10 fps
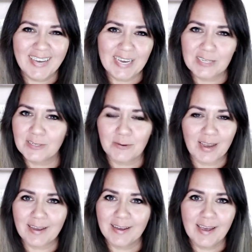It's
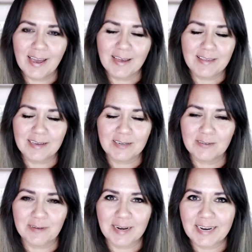okay. I think it's
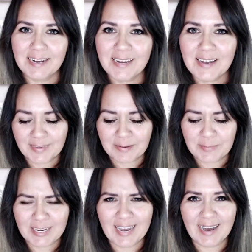funny.
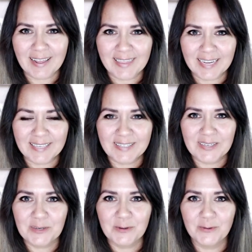But yeah, thanks
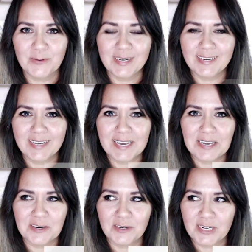to Nikki
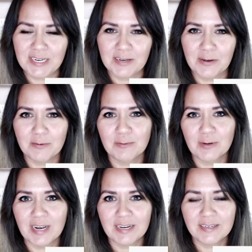and G over
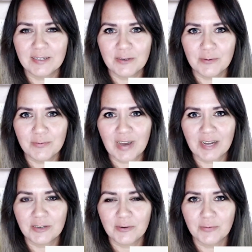at Too
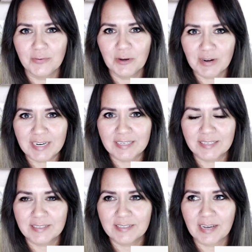Fat, Too
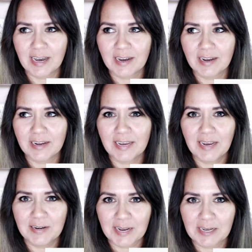Furious, I
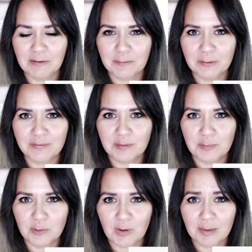gained a handful of
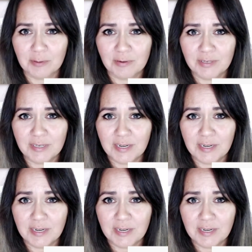subscribers.